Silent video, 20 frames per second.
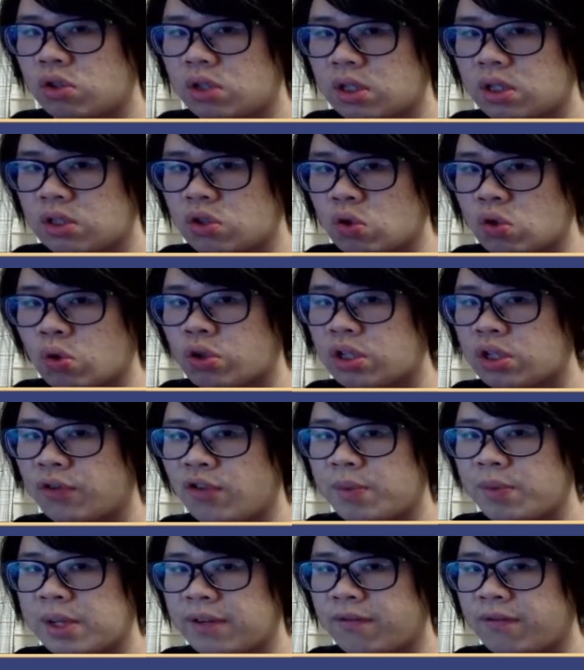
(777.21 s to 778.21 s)
because you
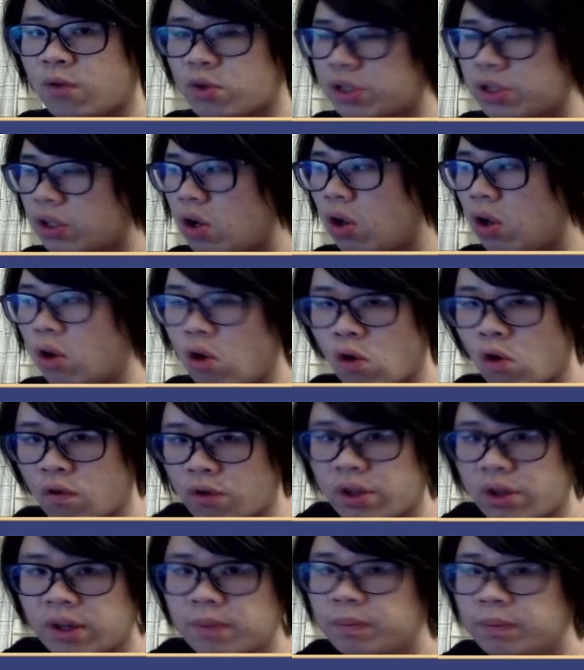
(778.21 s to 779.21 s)
yourself are being forced to call
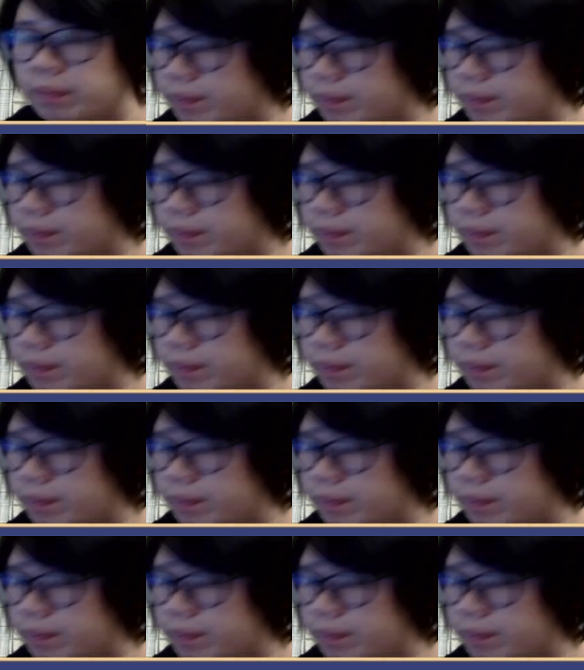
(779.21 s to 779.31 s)
over them